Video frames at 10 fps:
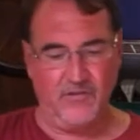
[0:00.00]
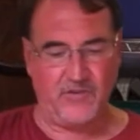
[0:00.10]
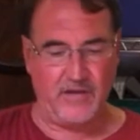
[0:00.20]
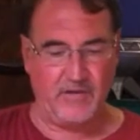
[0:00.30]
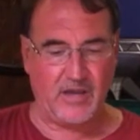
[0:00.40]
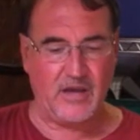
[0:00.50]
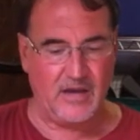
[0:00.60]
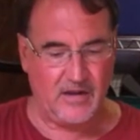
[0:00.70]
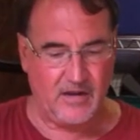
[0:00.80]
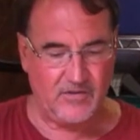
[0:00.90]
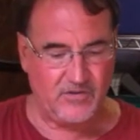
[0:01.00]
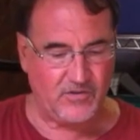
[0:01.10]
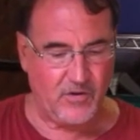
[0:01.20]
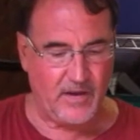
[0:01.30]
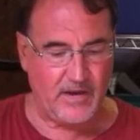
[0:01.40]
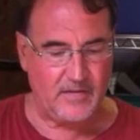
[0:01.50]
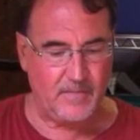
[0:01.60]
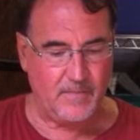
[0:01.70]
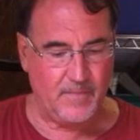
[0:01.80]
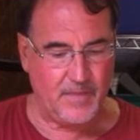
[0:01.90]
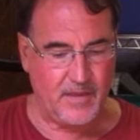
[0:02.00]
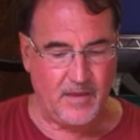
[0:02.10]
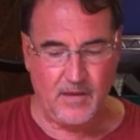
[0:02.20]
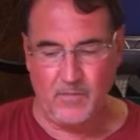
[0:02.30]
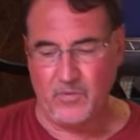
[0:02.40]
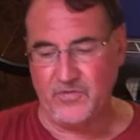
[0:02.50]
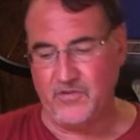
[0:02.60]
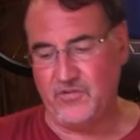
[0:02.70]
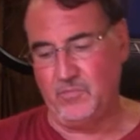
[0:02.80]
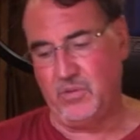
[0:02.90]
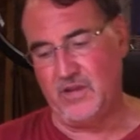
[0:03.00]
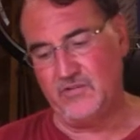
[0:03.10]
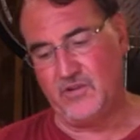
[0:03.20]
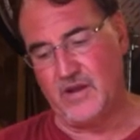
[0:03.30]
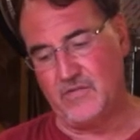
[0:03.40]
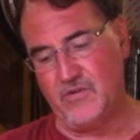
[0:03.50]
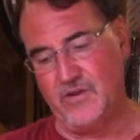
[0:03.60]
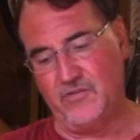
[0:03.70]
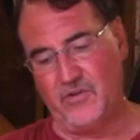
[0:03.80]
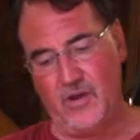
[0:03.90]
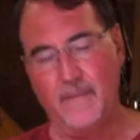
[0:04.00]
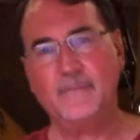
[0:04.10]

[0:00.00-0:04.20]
save a cut and just go ahead and put this in place like this.